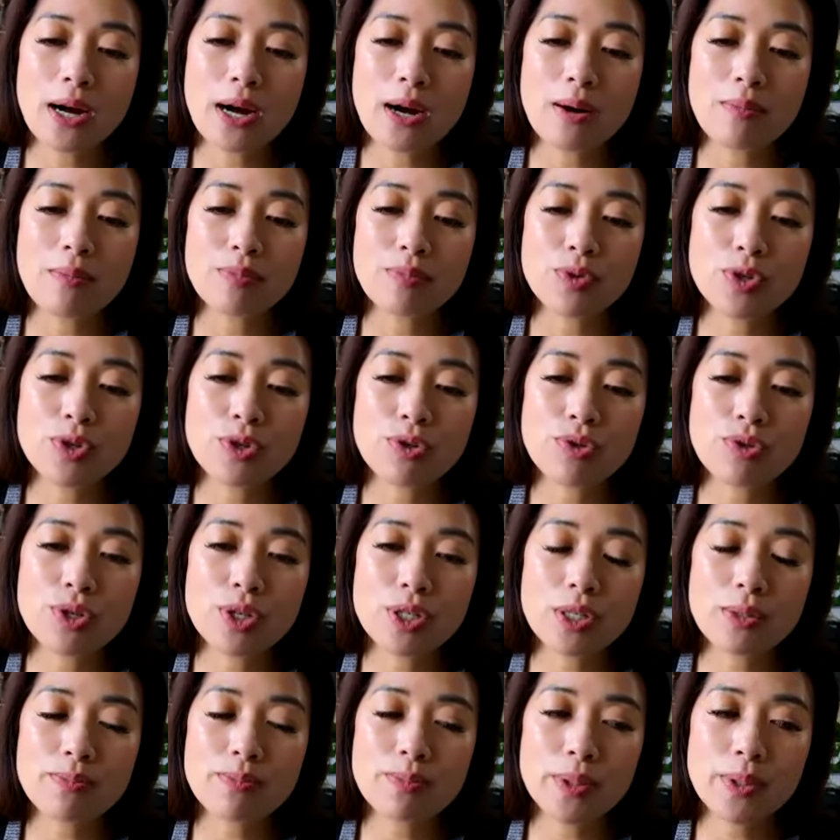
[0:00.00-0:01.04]
to
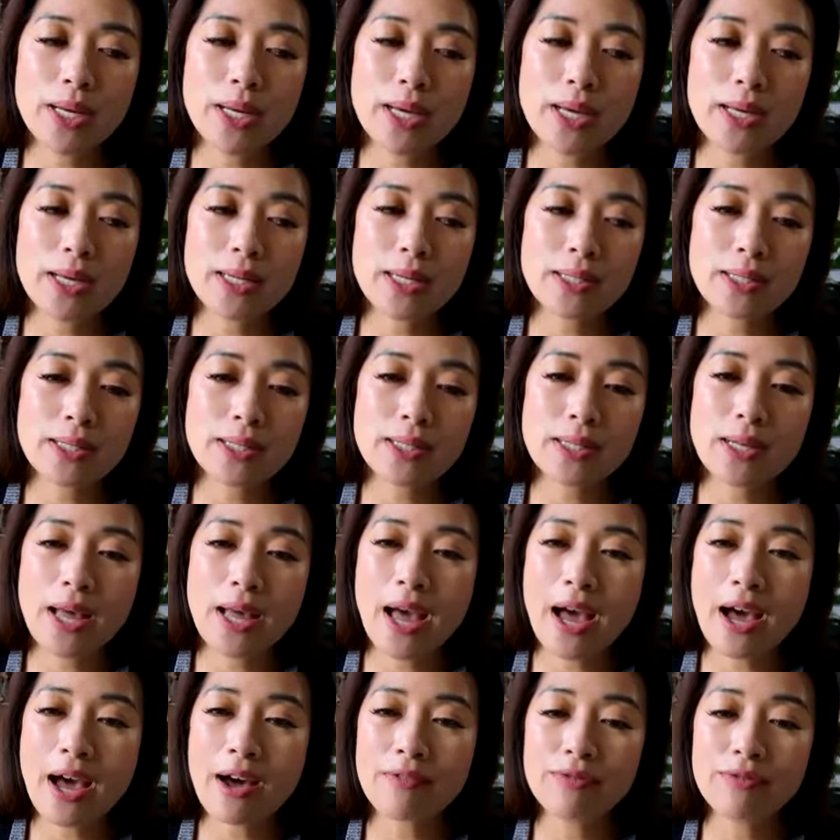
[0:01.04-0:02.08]
this place,
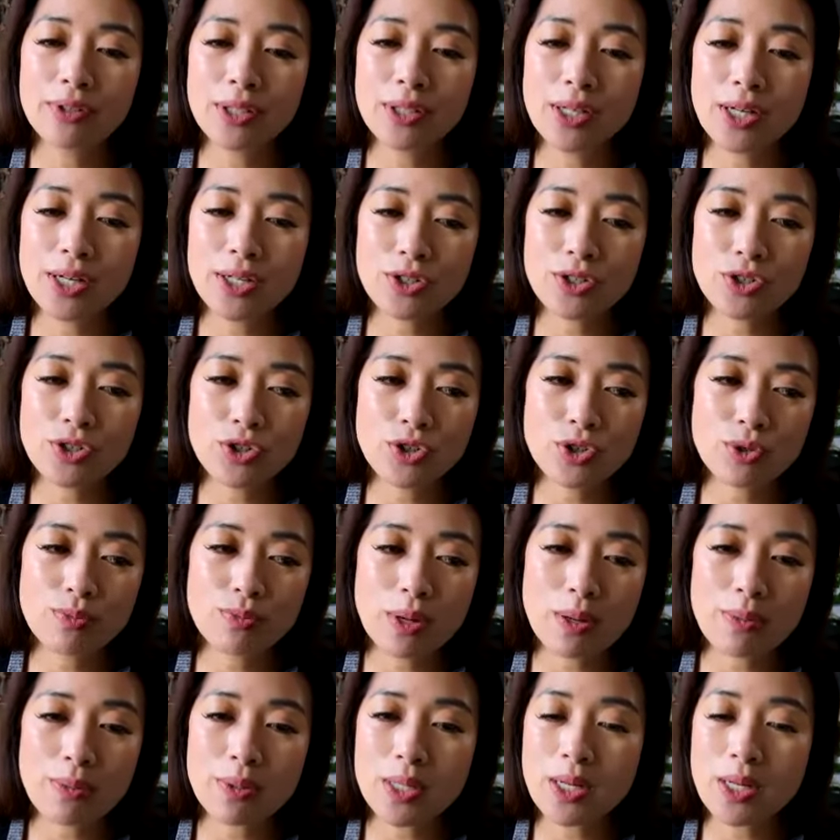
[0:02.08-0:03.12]
have lunch,
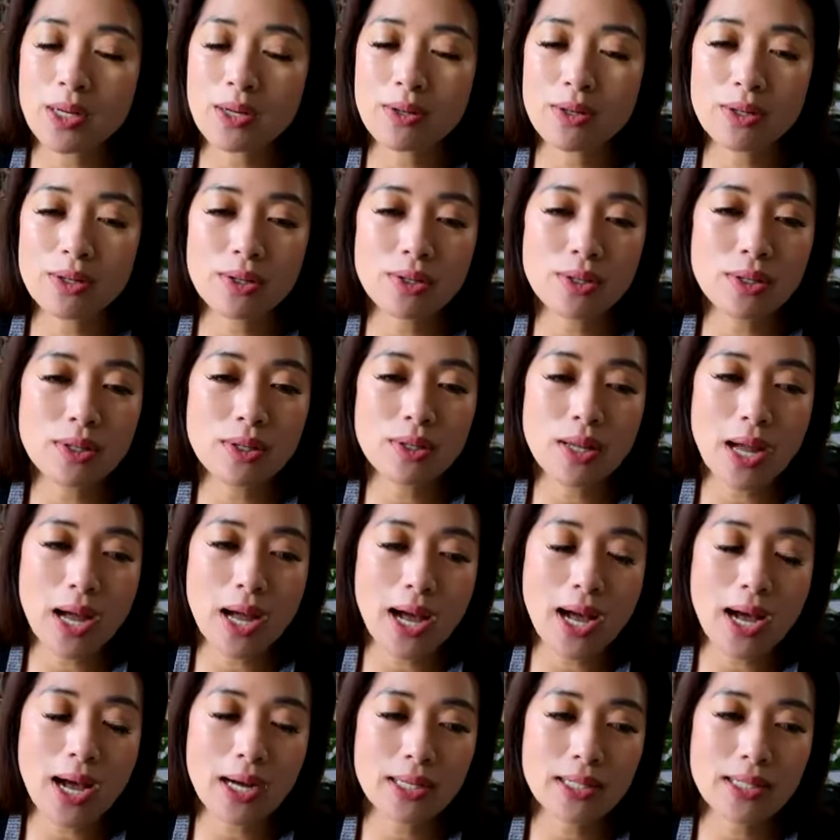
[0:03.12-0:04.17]
maybe dinner,
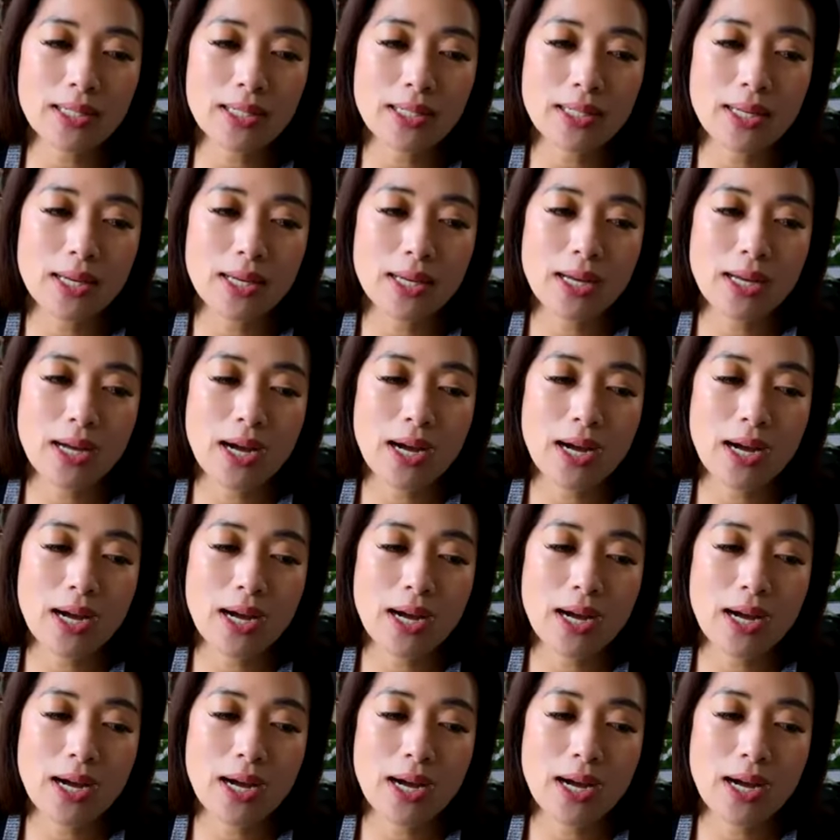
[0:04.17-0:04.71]
snacks,